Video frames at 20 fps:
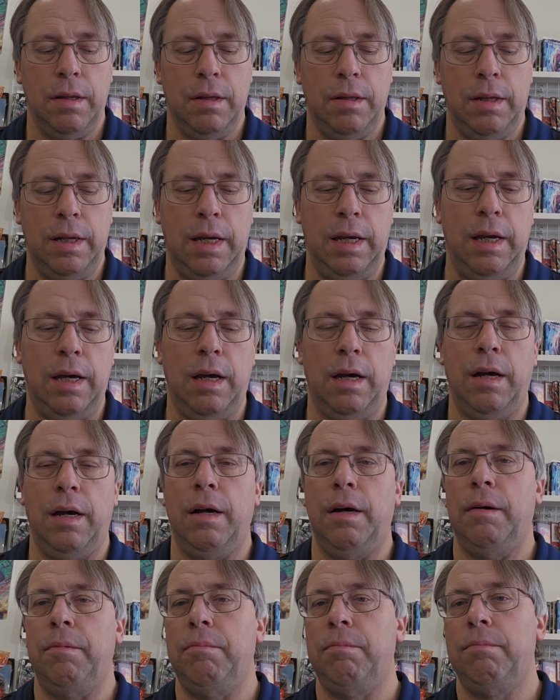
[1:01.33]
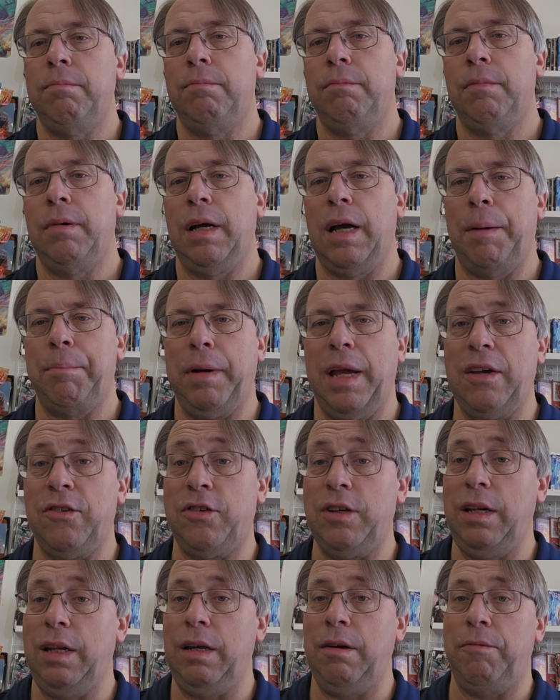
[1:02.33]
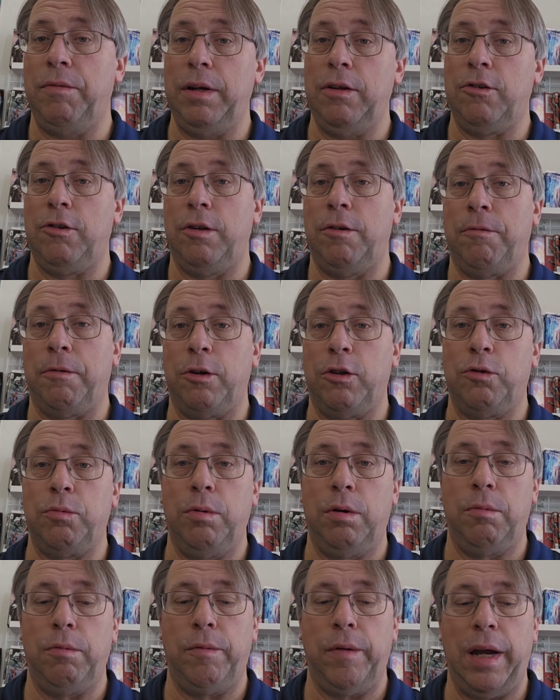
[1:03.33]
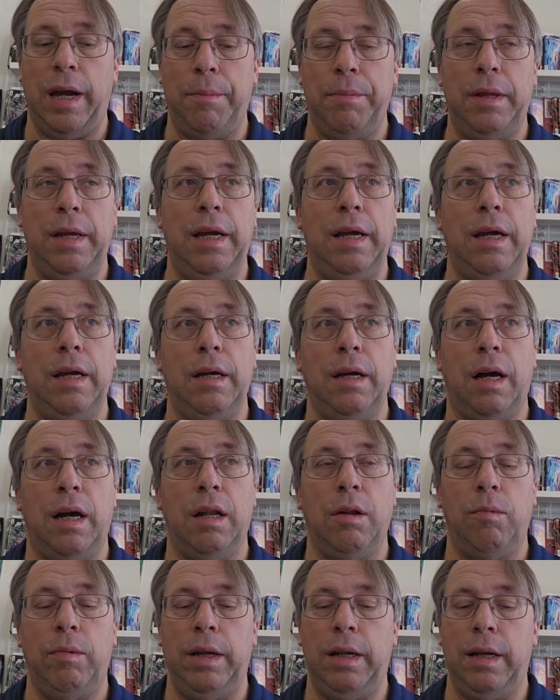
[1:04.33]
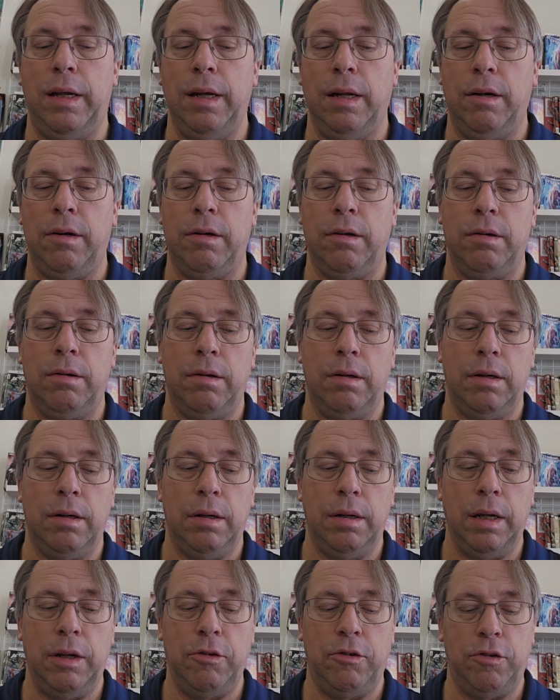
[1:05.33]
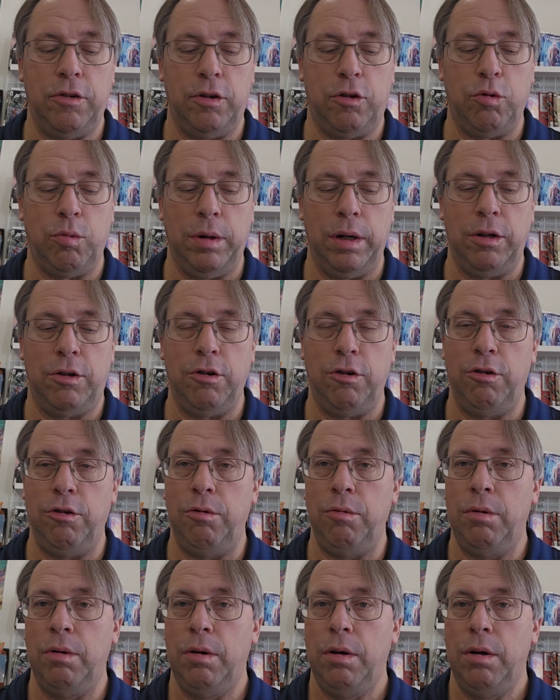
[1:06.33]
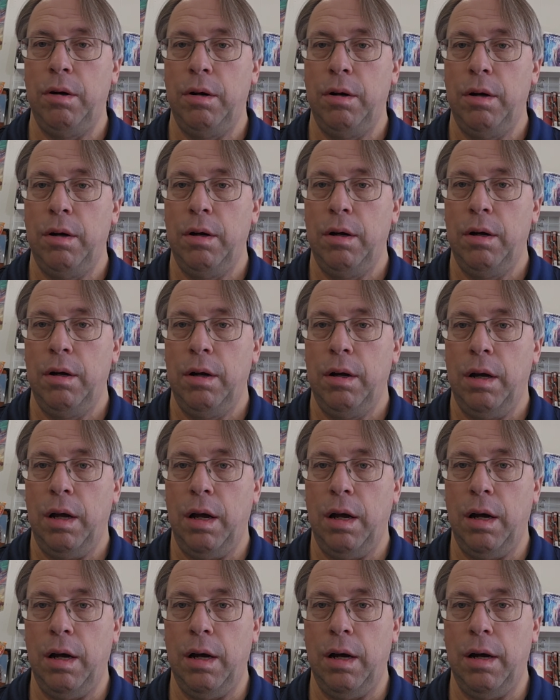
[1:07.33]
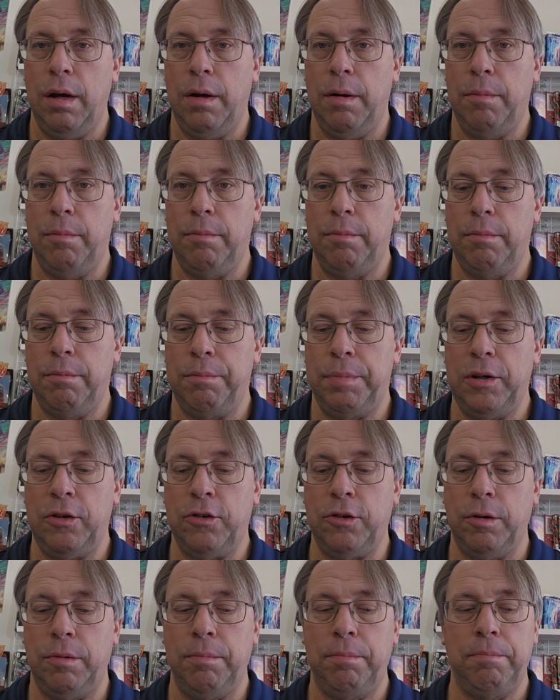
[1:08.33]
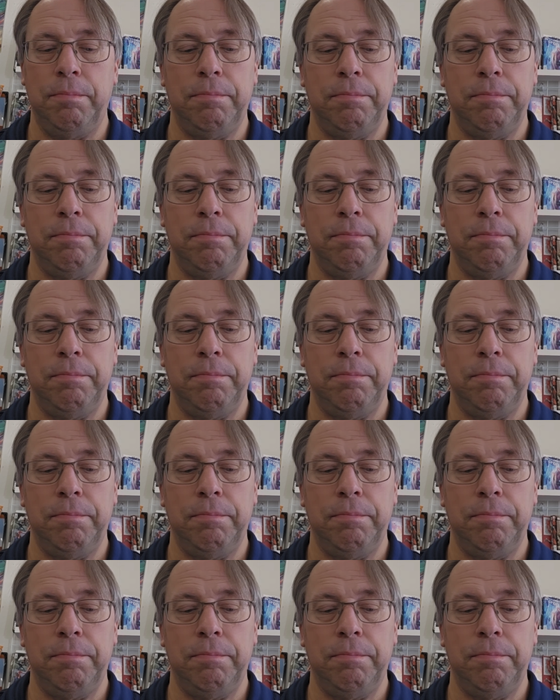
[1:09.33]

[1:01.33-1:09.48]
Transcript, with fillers: the uh, I'm guessing the events of the first one where we have the Halloween killer. He uses a 22 um, pistol.